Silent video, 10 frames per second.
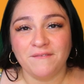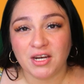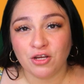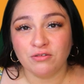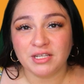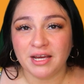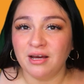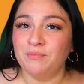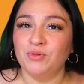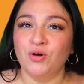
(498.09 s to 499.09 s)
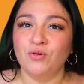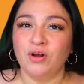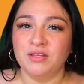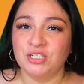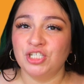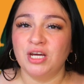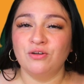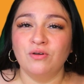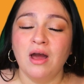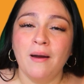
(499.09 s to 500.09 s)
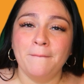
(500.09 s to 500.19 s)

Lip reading: videos I upload on this channel.